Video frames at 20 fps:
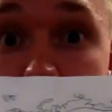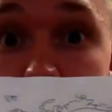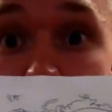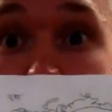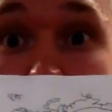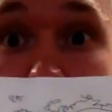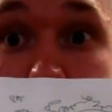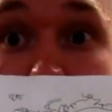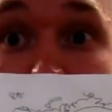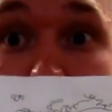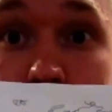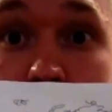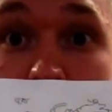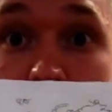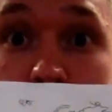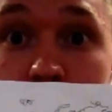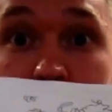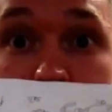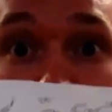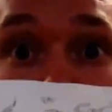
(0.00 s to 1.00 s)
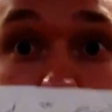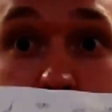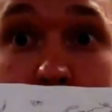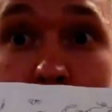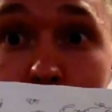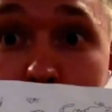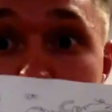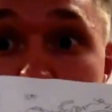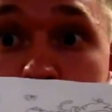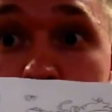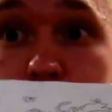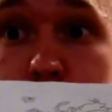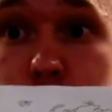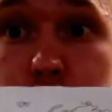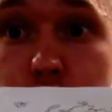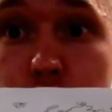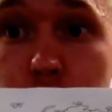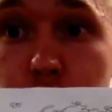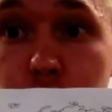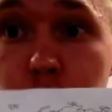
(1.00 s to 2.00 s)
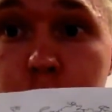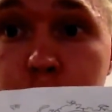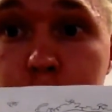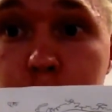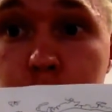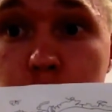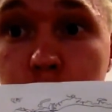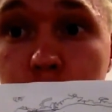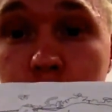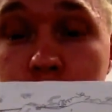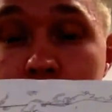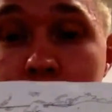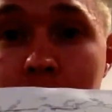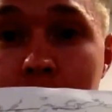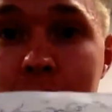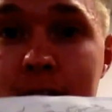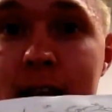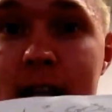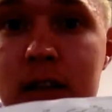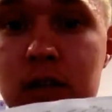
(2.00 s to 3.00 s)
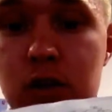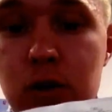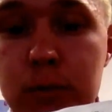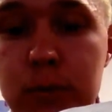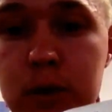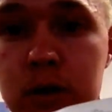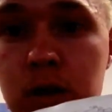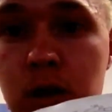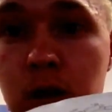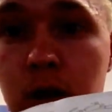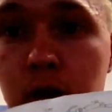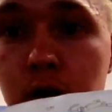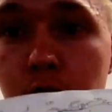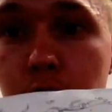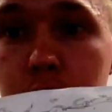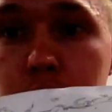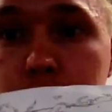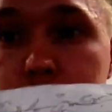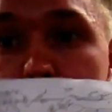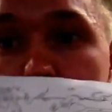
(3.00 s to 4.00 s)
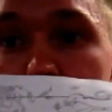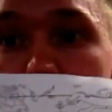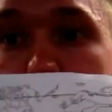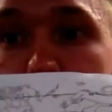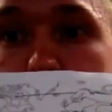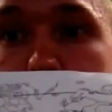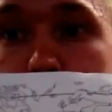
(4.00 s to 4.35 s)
this, okay? So it's a map, it's got numbers on, and these numbers correspond with